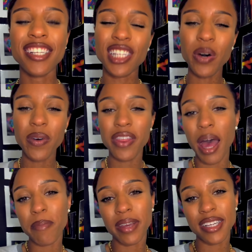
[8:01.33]
so, with
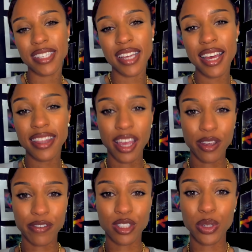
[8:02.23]
that being said, thank
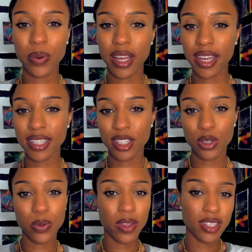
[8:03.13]
you for tuning in
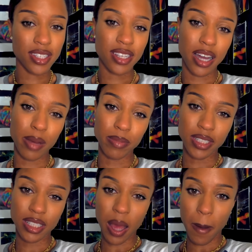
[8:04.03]
to this
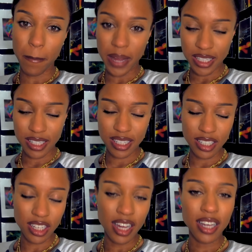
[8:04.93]
timeless
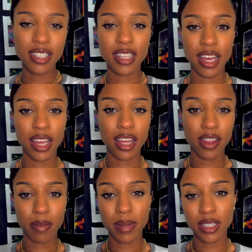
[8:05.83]
message. Take
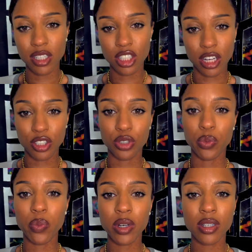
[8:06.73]
the message as you
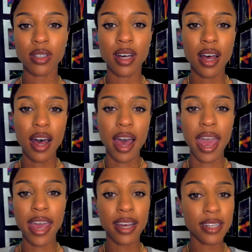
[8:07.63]
will.
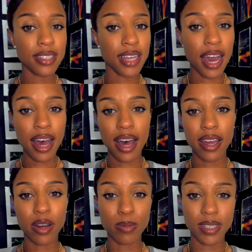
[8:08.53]
And yeah, I
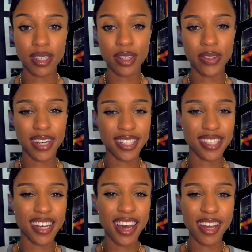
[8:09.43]
hope to see you next
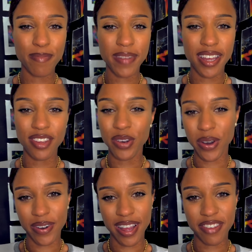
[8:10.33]
time. You know
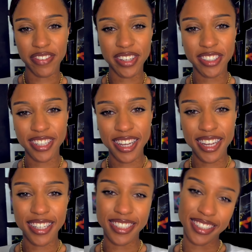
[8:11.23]
how I feel.
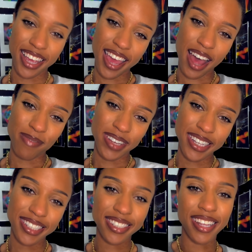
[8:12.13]
Stay
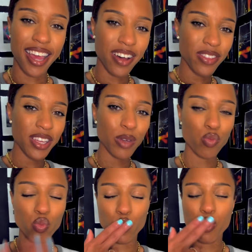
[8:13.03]
happy, stay healthy.
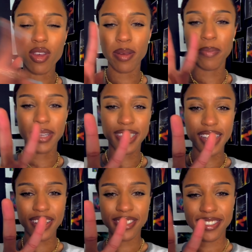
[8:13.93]
Peace
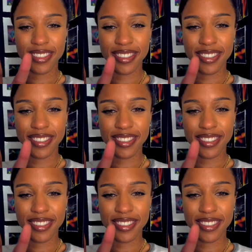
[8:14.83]
out.